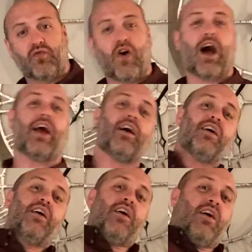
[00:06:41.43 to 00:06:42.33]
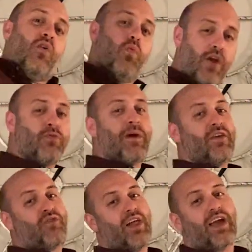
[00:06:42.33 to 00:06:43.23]
a fire with my
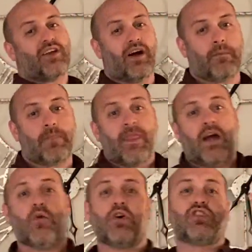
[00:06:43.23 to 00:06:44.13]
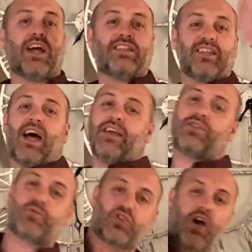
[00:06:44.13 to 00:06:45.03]
flare gun. I want you guys to like,
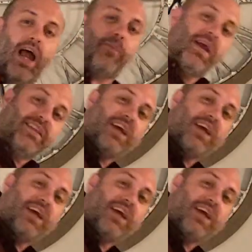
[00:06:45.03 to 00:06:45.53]
subscribe, hit